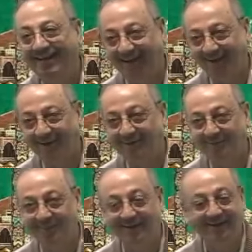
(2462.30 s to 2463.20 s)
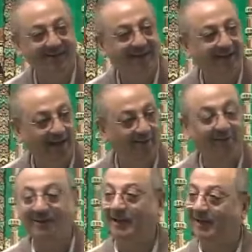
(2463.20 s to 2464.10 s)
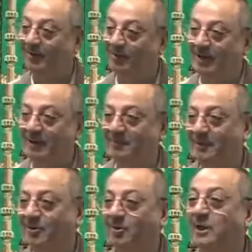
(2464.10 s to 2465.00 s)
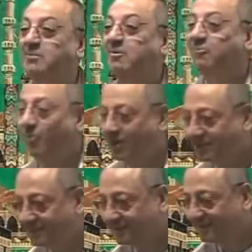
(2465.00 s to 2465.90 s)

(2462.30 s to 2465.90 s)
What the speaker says: Are you with me? I want a kilogram of what?